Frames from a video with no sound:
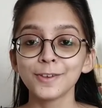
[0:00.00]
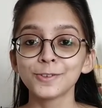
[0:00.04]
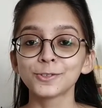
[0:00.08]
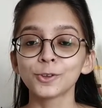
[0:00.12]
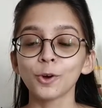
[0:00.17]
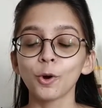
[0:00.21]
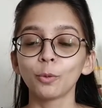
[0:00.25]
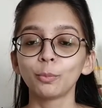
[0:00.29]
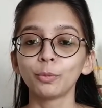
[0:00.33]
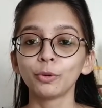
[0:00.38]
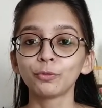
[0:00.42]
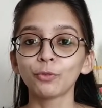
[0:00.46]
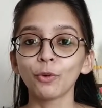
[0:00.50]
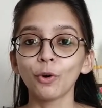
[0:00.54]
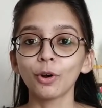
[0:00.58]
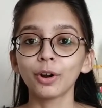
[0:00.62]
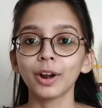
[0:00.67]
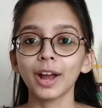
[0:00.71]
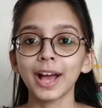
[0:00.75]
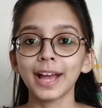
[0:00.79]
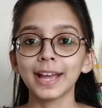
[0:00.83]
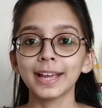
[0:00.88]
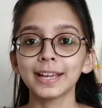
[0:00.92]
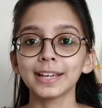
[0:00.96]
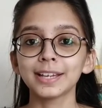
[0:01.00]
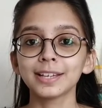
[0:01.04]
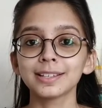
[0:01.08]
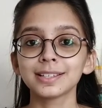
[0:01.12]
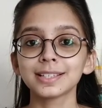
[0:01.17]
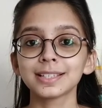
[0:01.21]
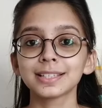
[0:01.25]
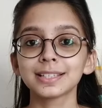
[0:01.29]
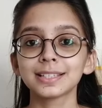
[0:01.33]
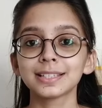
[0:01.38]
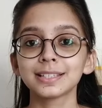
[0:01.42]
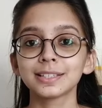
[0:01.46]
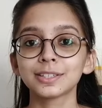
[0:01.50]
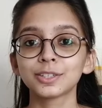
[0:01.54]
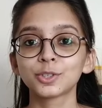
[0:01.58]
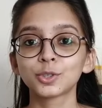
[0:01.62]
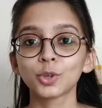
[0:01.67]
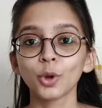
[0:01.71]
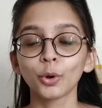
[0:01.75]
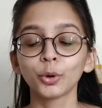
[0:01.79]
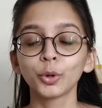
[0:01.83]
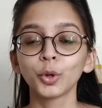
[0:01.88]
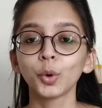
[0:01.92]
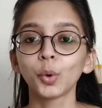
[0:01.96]
So before I
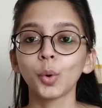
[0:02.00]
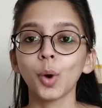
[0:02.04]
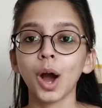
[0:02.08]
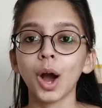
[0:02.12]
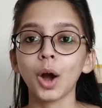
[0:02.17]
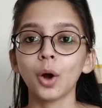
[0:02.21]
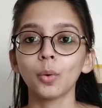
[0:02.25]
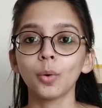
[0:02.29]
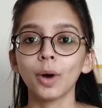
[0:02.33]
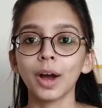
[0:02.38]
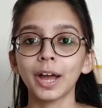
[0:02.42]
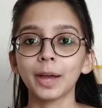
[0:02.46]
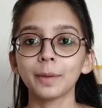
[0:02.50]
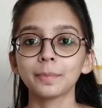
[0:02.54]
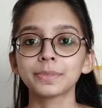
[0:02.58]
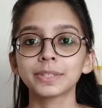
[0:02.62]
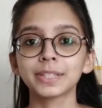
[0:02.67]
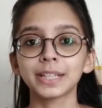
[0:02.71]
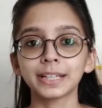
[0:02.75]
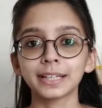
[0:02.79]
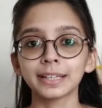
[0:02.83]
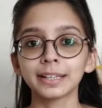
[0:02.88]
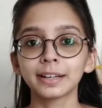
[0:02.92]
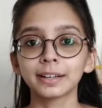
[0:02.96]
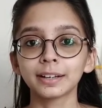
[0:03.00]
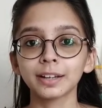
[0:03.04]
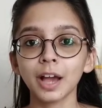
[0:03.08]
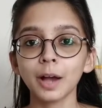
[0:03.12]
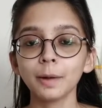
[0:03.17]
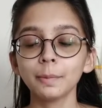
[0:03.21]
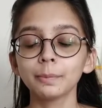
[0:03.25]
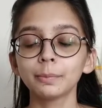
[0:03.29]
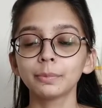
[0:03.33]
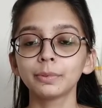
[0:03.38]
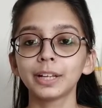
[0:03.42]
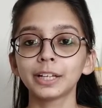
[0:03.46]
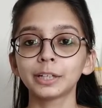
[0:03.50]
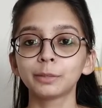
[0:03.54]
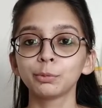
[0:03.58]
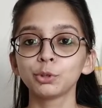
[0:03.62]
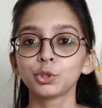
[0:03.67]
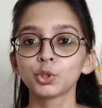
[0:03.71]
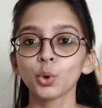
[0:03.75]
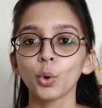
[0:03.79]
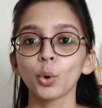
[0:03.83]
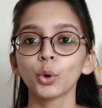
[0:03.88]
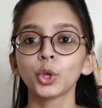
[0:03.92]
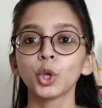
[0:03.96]
show you how I am setting it up, let
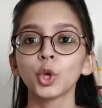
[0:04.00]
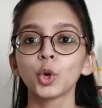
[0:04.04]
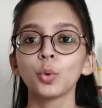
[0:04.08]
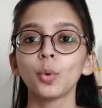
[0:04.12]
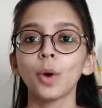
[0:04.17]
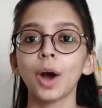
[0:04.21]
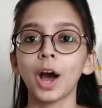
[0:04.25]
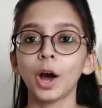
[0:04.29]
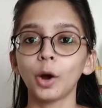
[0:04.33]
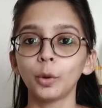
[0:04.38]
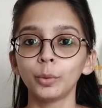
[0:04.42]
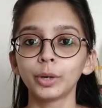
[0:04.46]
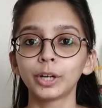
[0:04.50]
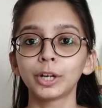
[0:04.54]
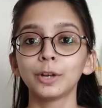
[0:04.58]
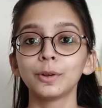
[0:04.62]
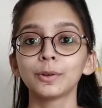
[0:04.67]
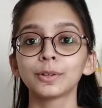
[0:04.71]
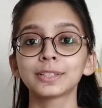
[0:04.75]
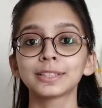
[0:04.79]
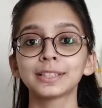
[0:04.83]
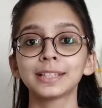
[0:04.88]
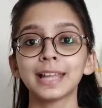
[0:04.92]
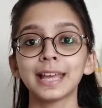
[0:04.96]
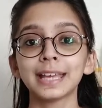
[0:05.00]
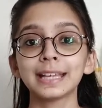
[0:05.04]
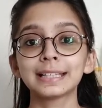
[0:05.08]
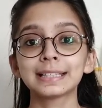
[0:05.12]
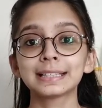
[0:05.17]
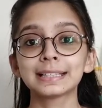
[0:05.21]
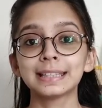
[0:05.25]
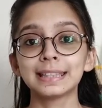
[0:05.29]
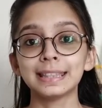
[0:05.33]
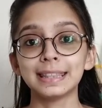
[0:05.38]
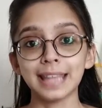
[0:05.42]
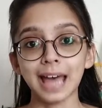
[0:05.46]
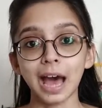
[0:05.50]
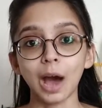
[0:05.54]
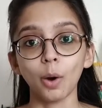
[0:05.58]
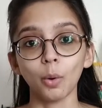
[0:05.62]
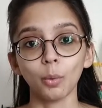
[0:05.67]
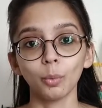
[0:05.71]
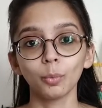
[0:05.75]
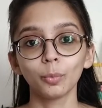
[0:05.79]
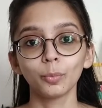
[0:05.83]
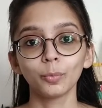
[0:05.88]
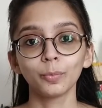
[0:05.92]
me show you how it looks like now.